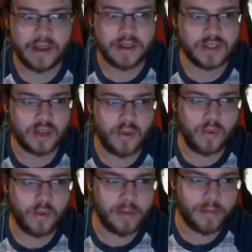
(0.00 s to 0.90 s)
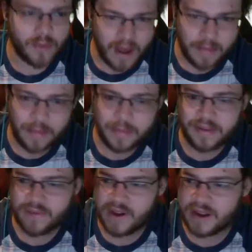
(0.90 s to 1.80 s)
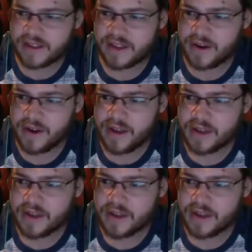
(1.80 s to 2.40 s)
So we're probably fine there.